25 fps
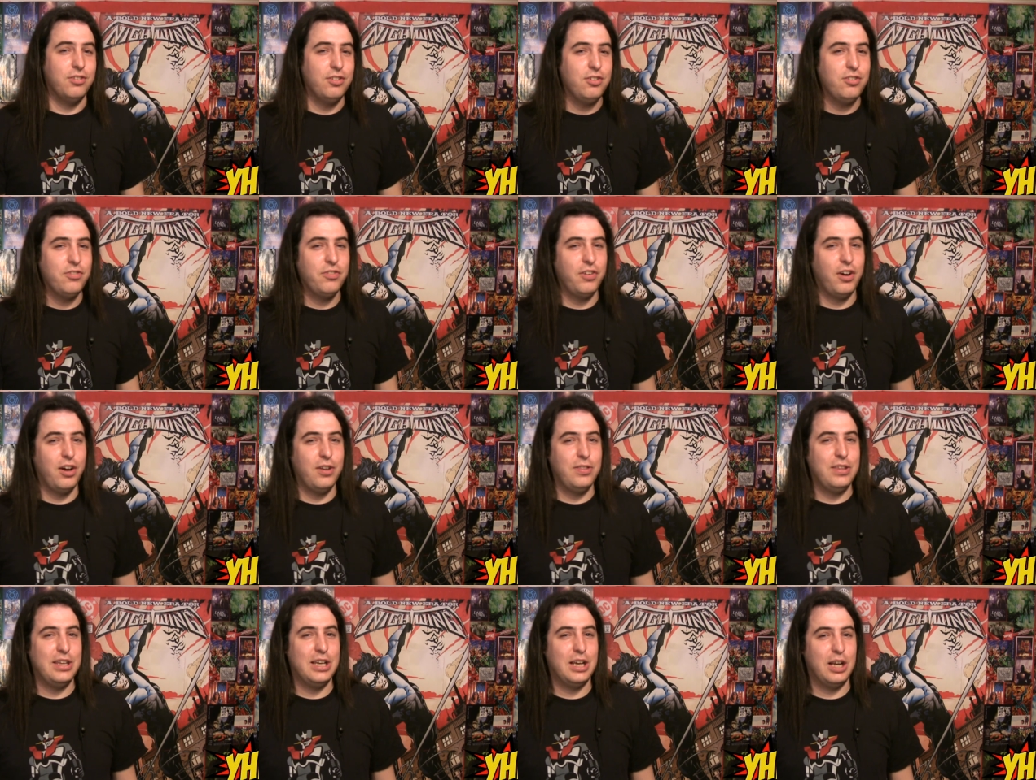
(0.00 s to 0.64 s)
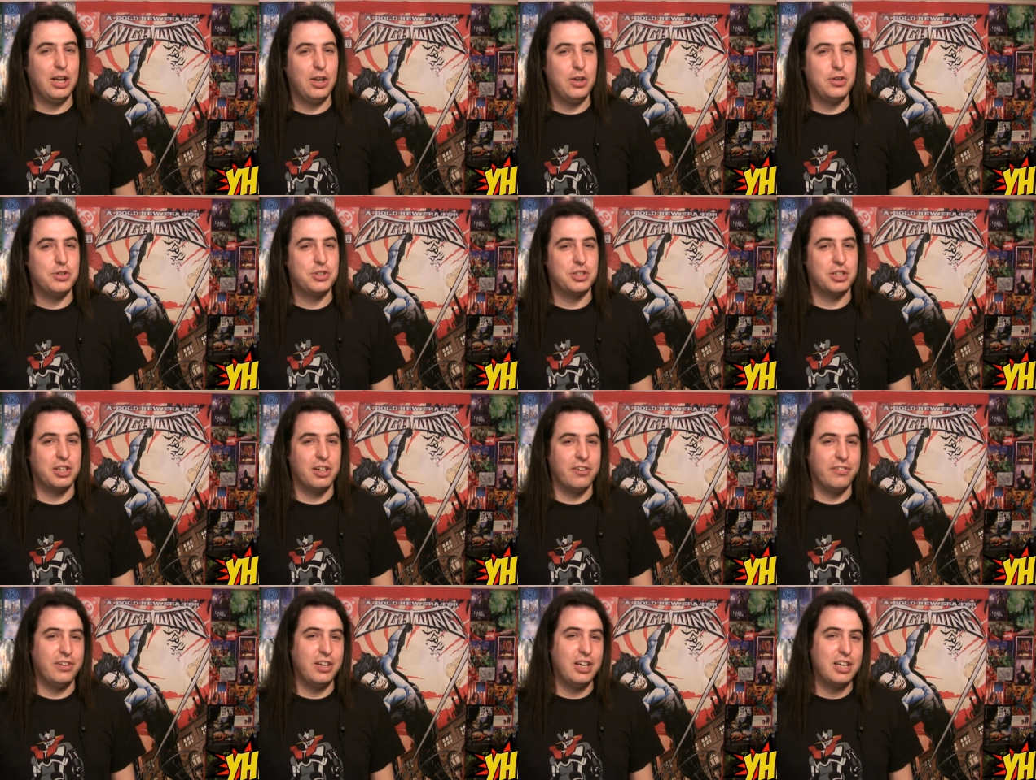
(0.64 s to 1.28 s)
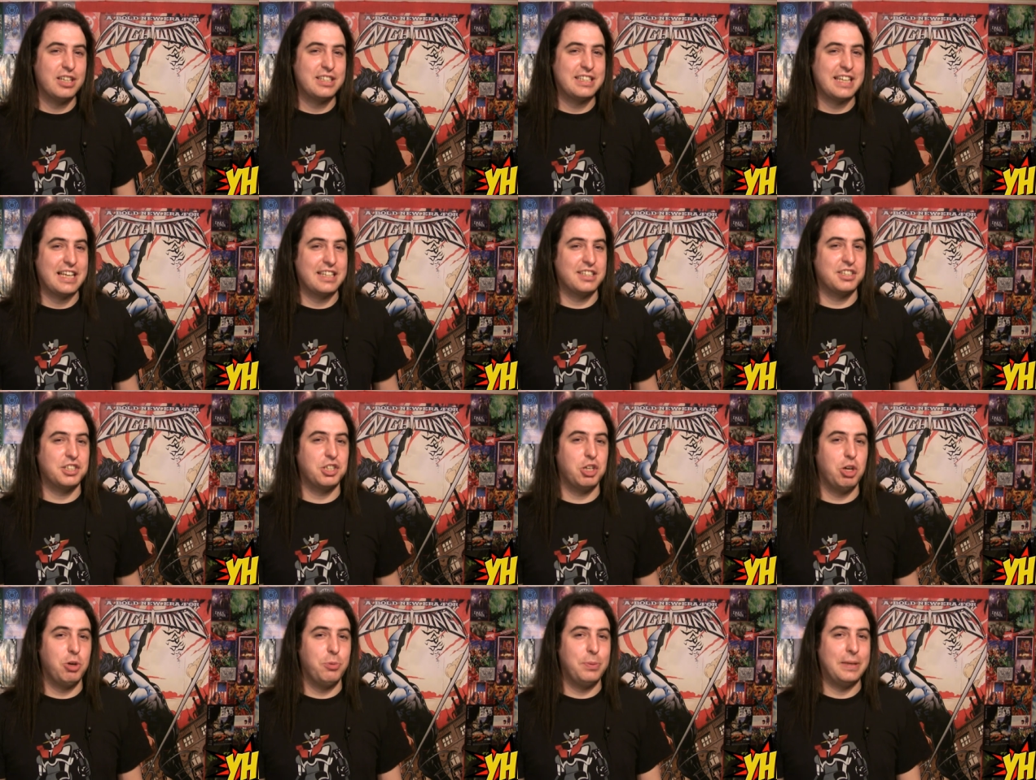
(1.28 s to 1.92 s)
I do find the inclusion of an
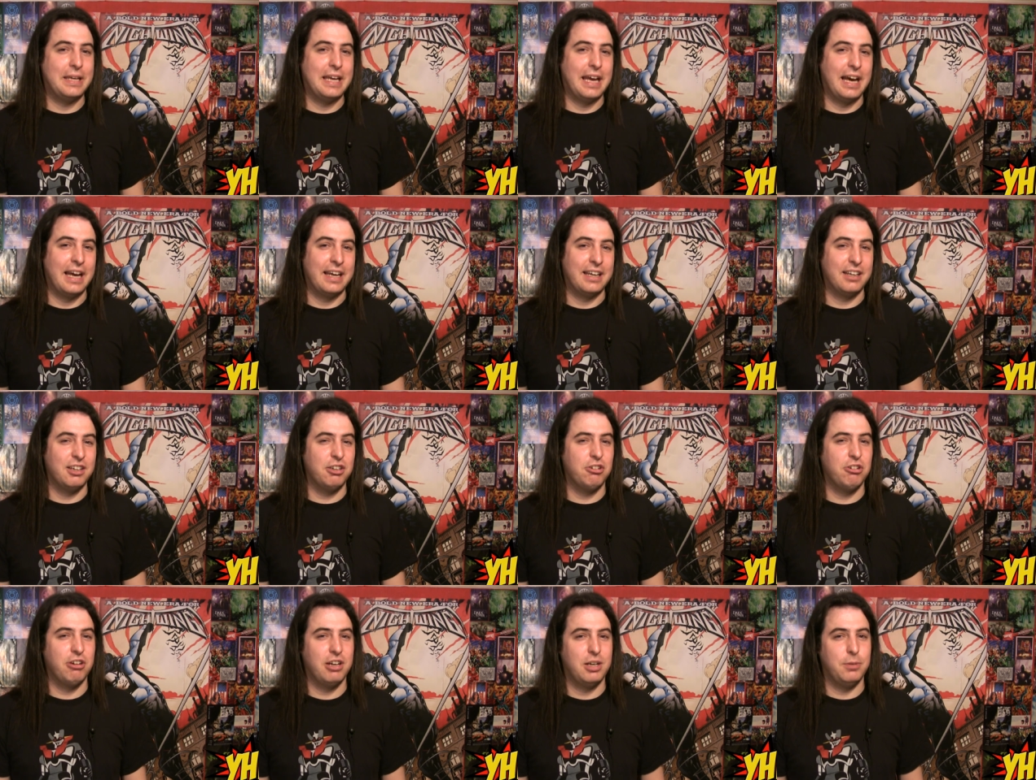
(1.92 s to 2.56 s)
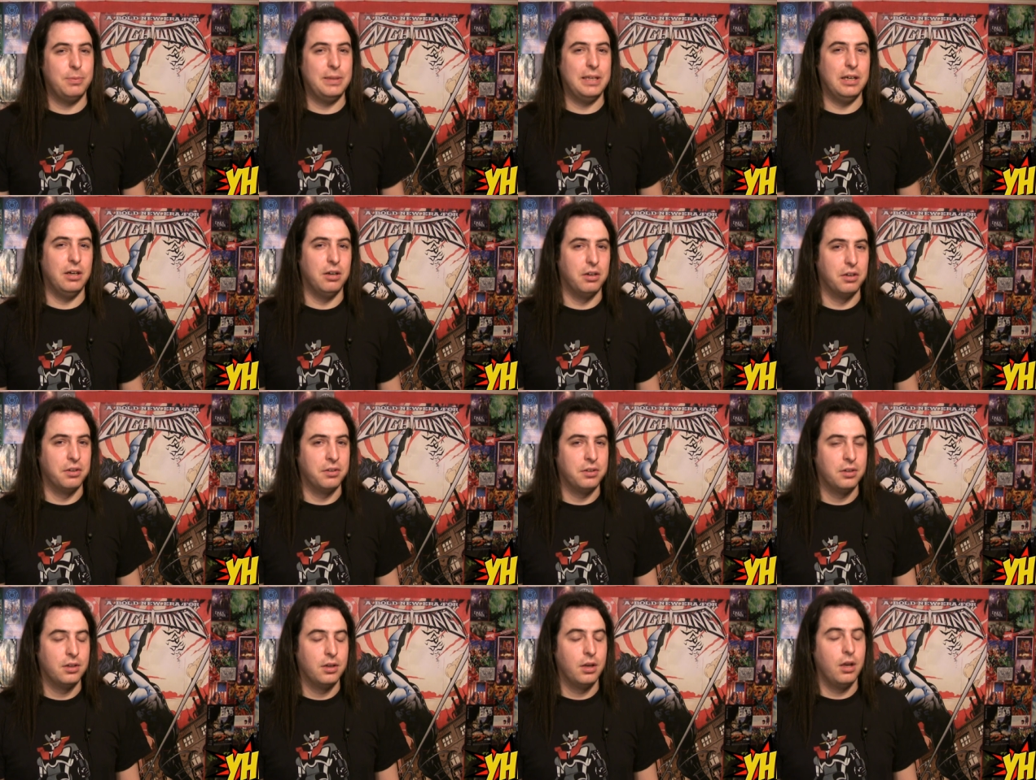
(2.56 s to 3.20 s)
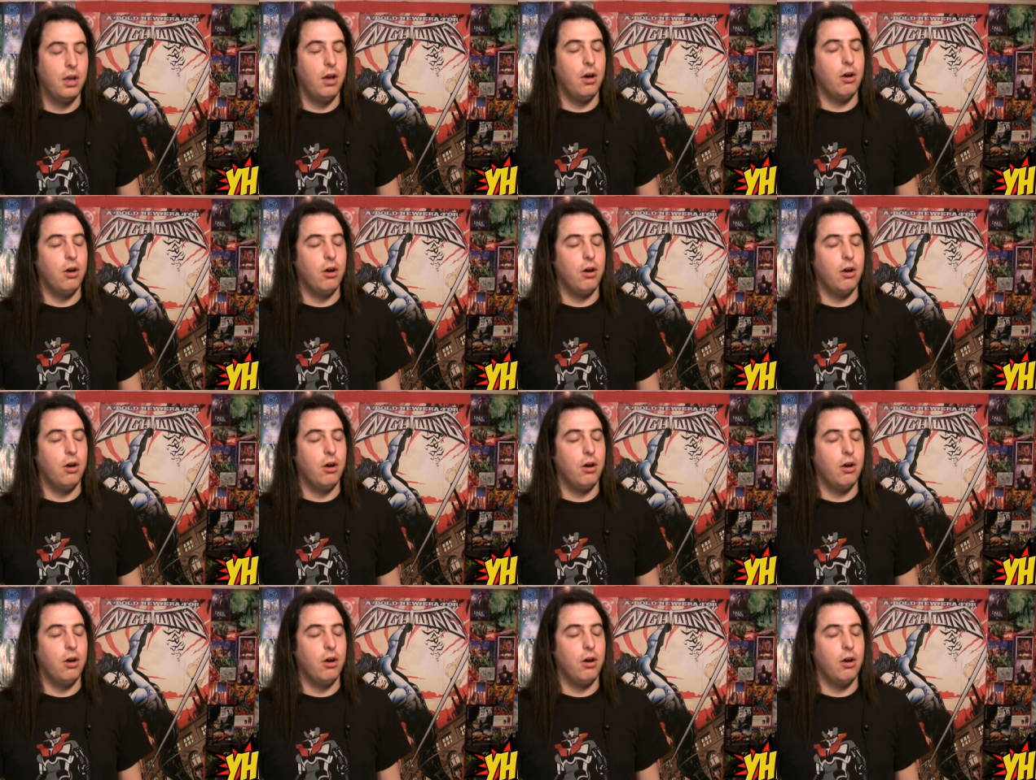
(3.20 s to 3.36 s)
ersatz Scooby gang incredibly odd.